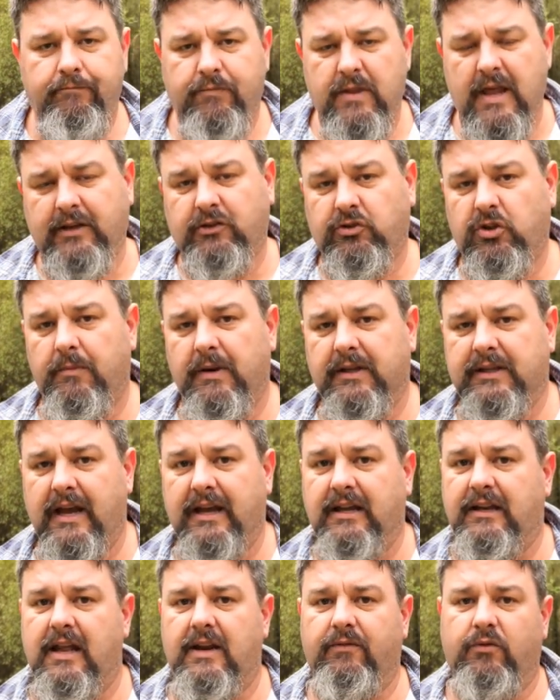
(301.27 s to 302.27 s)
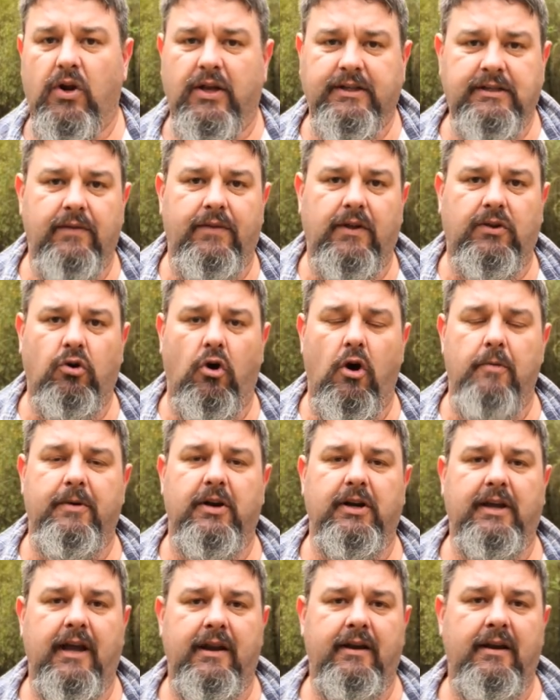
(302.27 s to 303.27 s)
Next time I take it out, I've got to set the
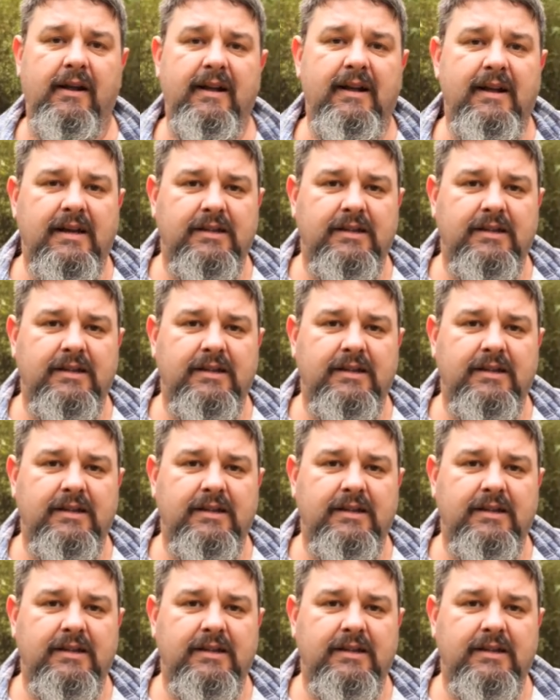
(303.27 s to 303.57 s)
timer again.